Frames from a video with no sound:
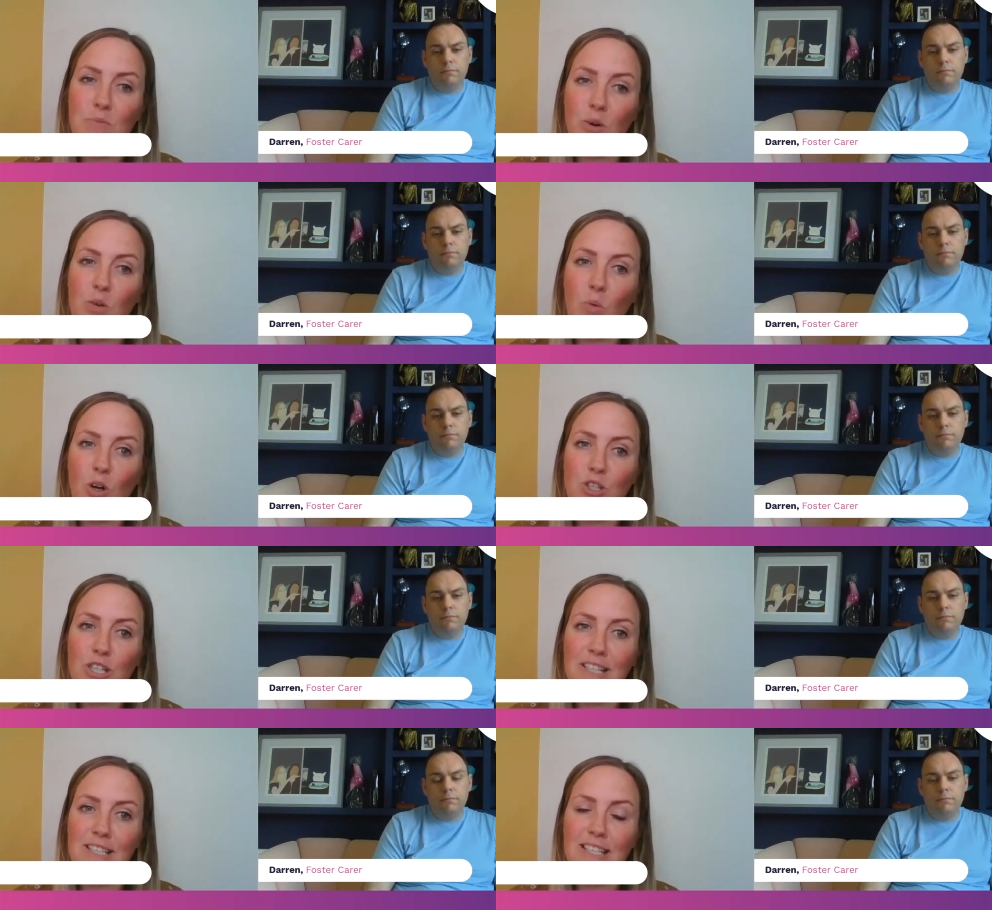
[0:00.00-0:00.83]
Speaker 1: to anybody
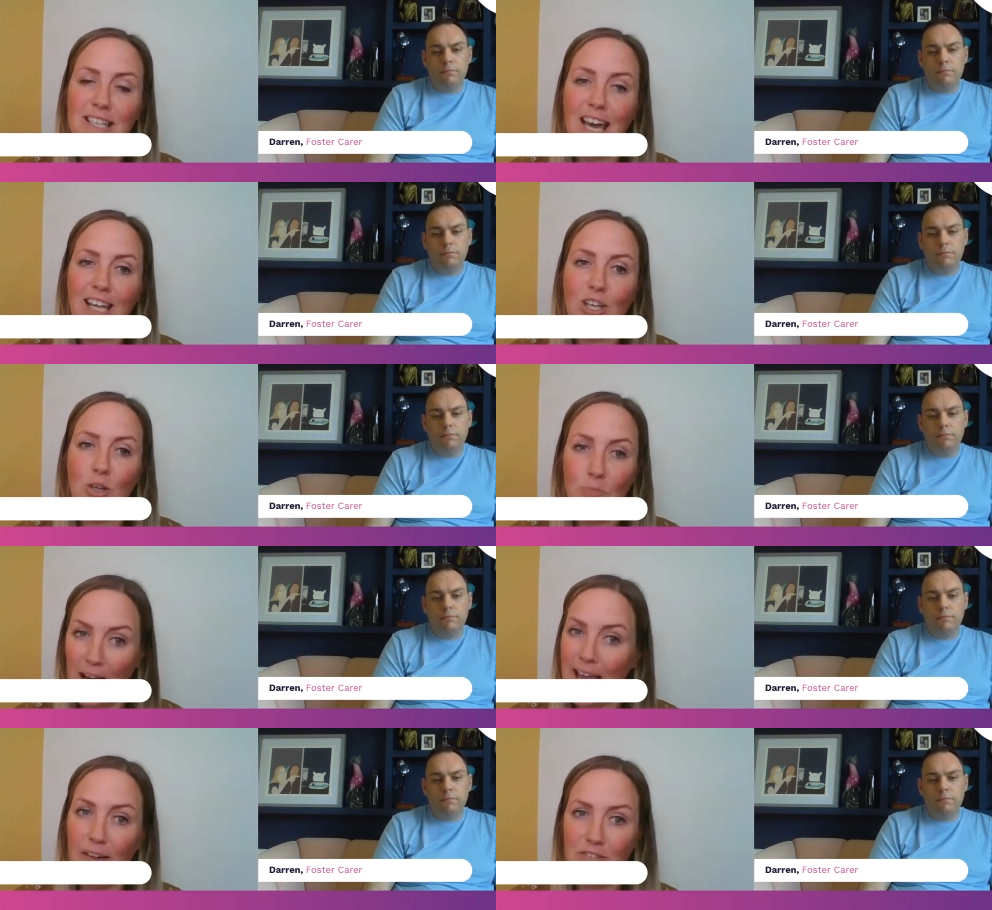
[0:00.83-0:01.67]
watching today
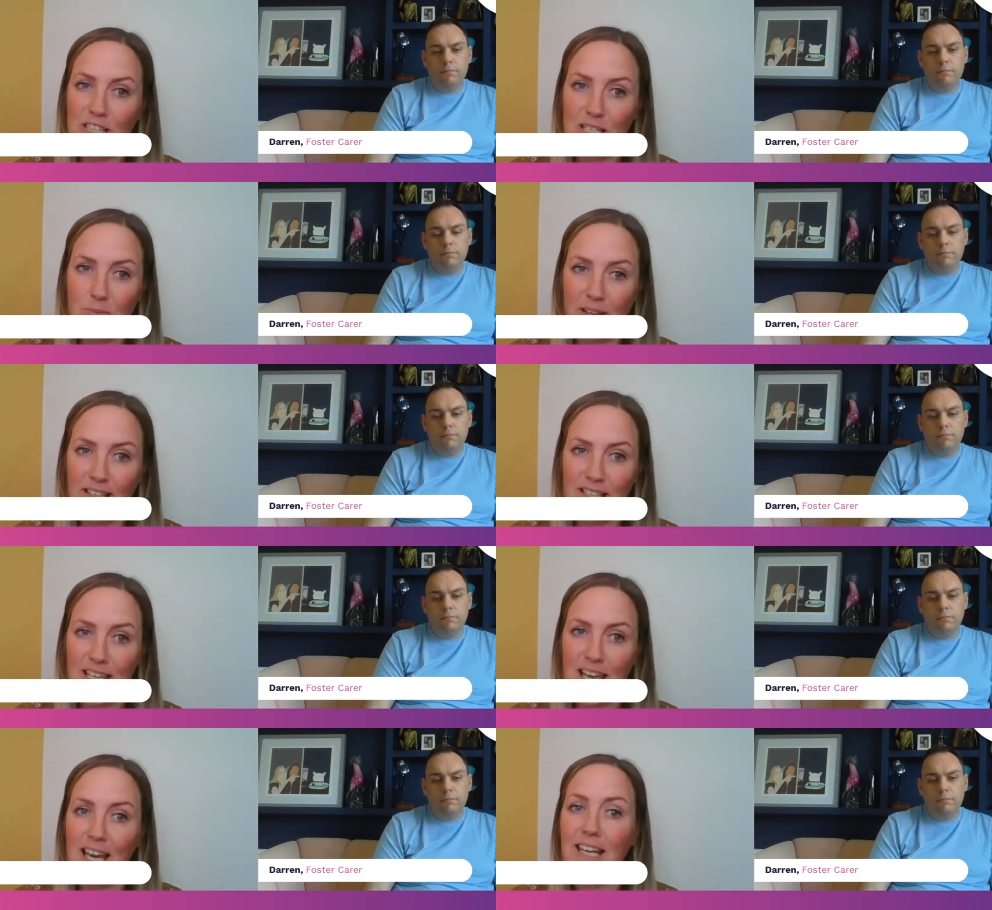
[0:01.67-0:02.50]
who might have a
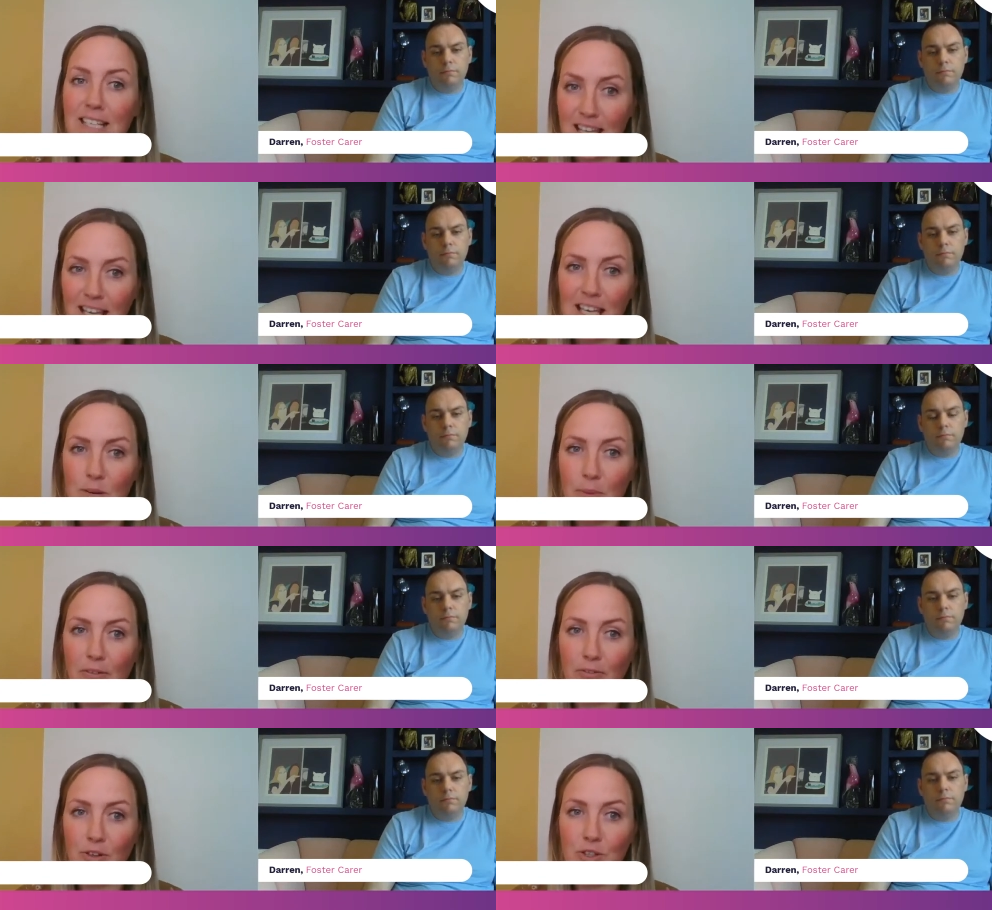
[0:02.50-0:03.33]
disability and is thinking
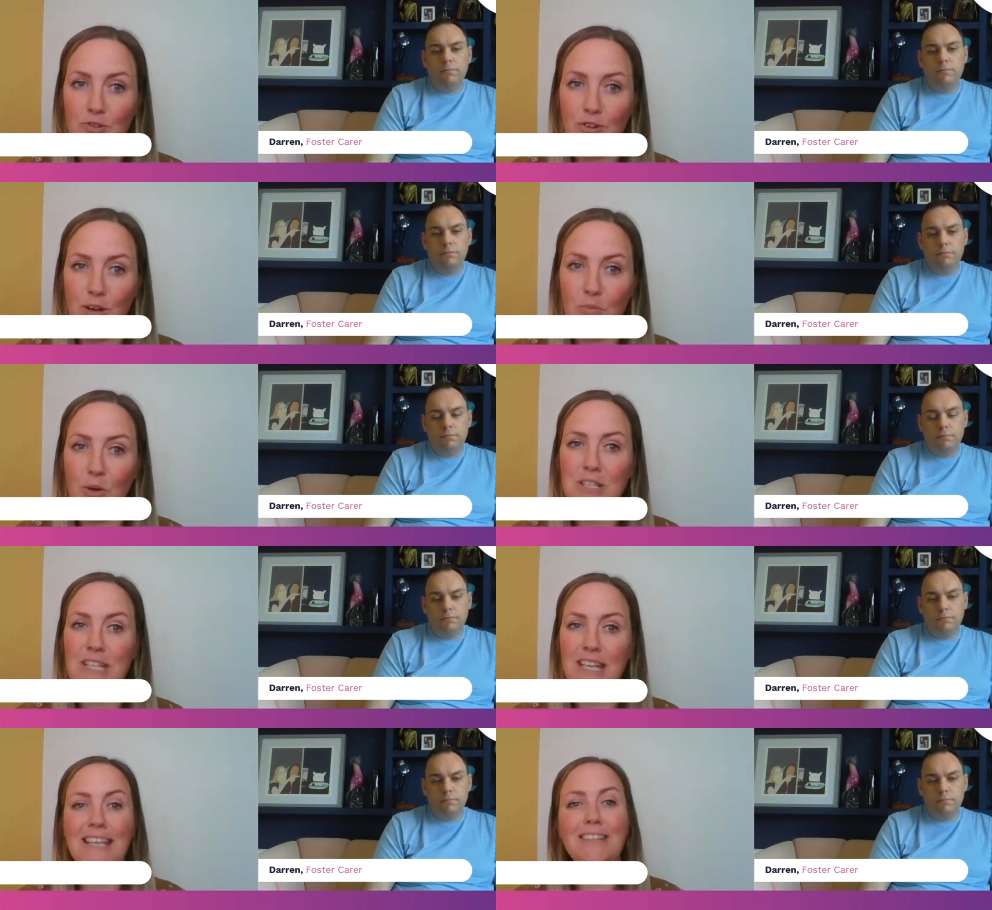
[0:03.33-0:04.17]
about fostering, but
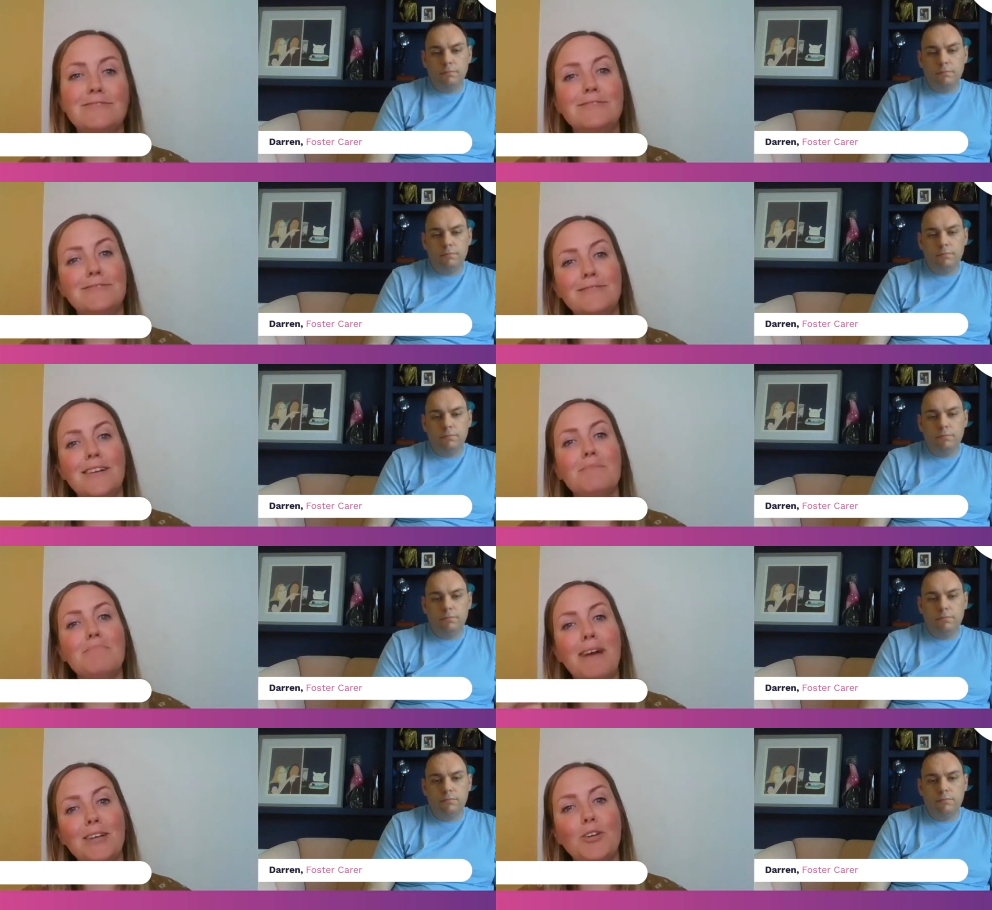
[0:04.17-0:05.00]
is thinking, oh,
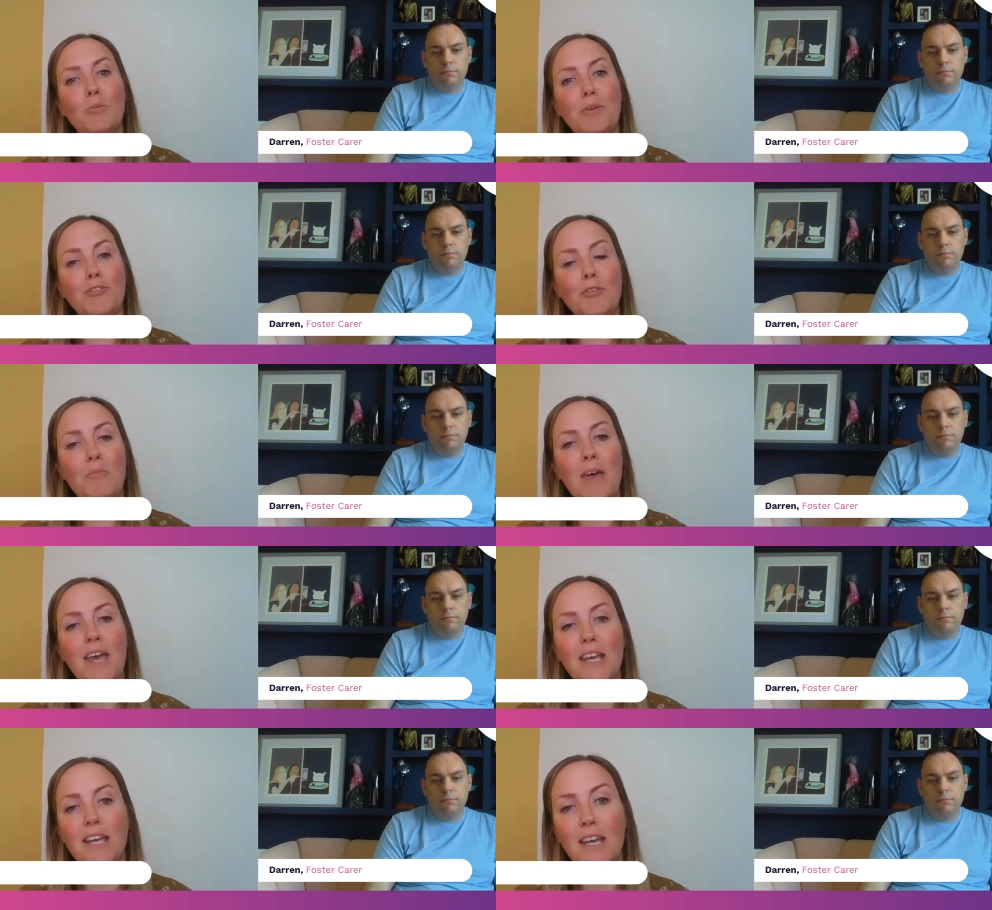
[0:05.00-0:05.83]
it might not be for
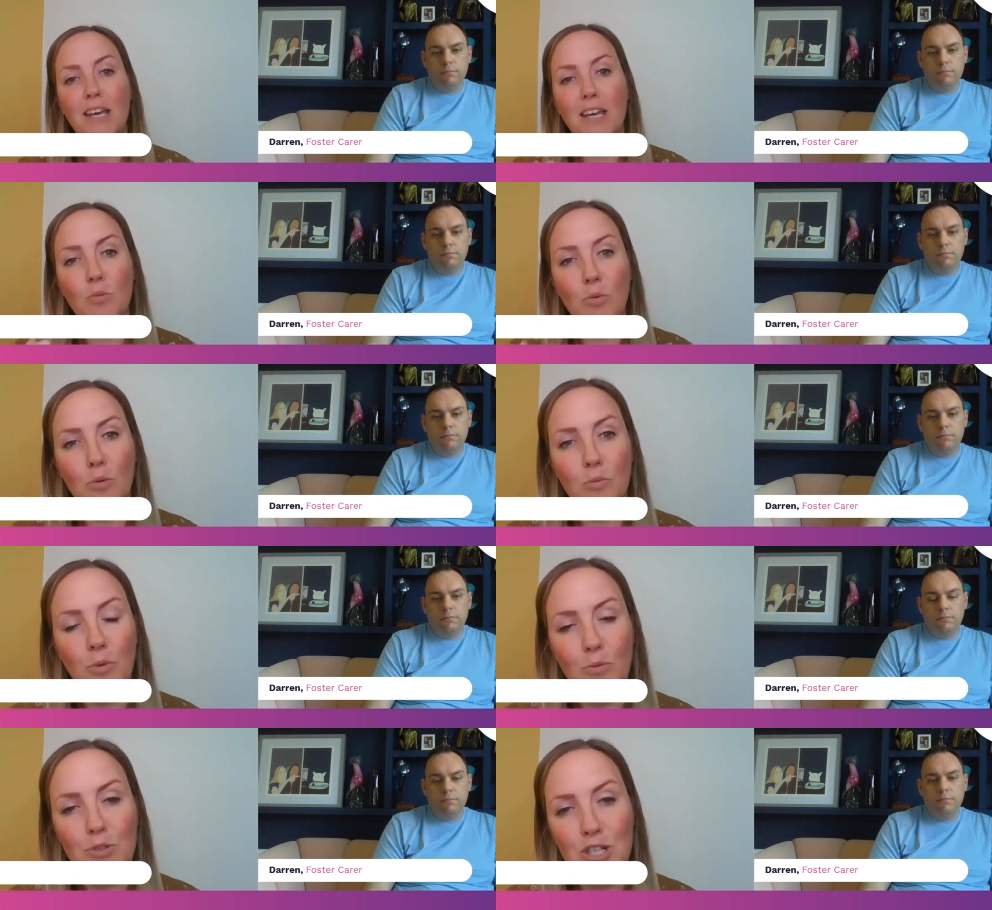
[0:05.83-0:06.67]
me?
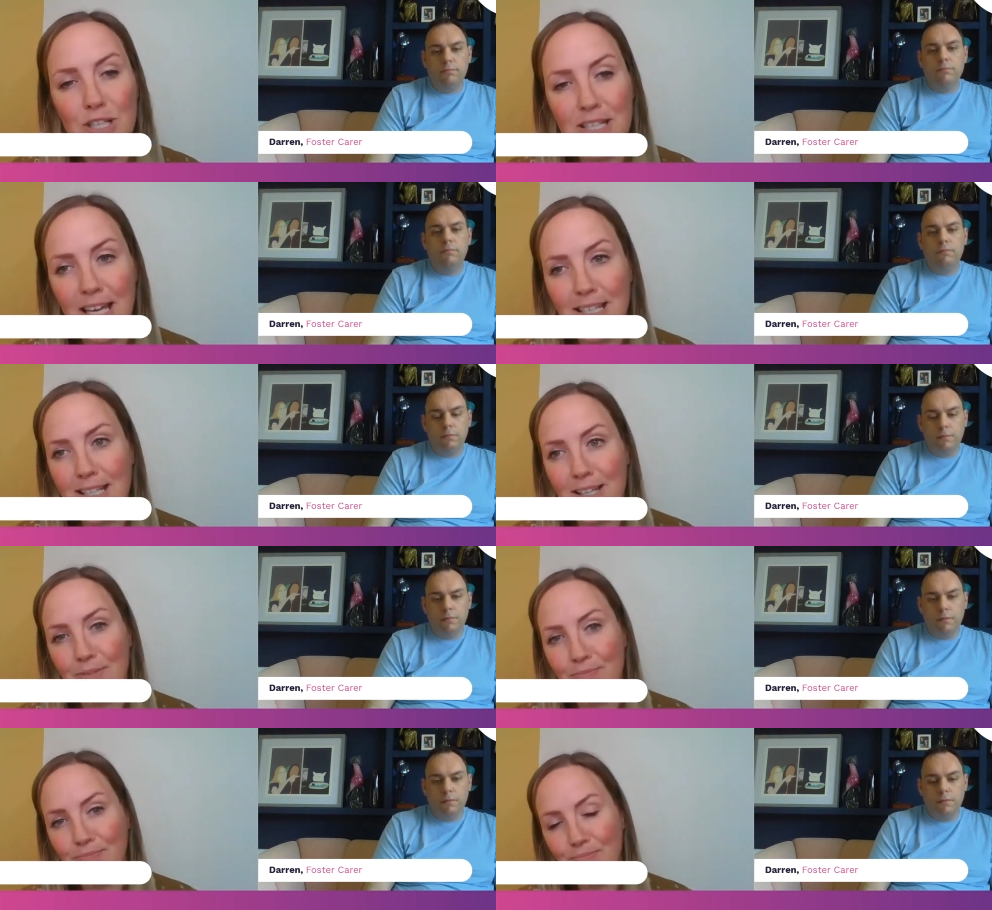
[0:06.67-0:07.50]
What what would you say to
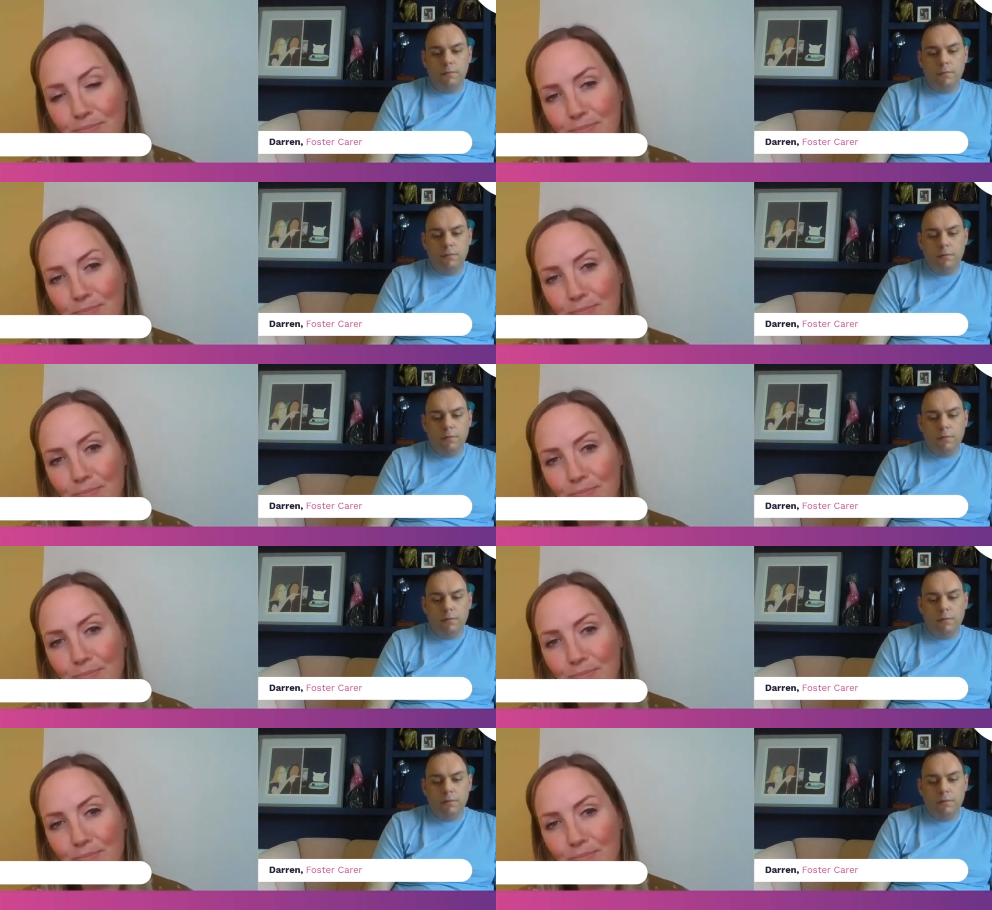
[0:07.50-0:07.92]
them?